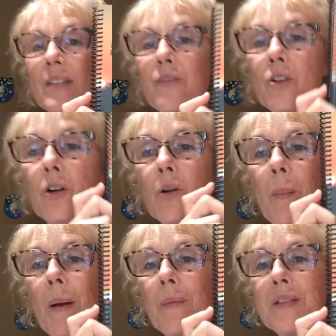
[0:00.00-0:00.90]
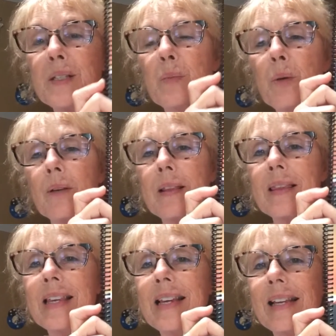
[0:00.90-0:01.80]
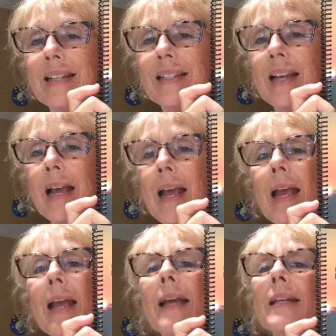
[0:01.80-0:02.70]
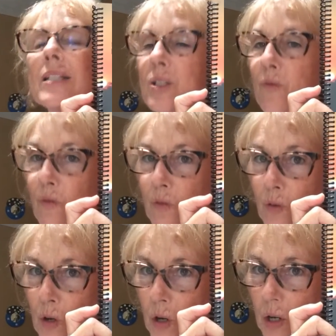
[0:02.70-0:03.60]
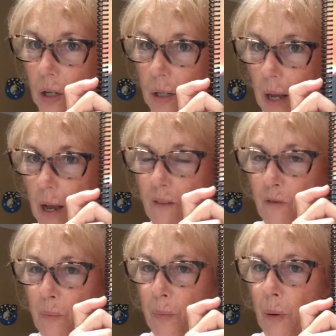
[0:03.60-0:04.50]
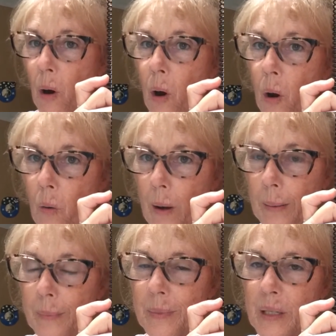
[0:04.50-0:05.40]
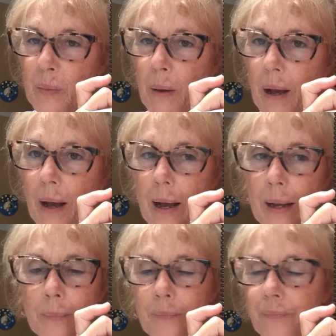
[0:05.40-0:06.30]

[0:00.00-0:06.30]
If you don't know about this book, the thing is, it's full of poems by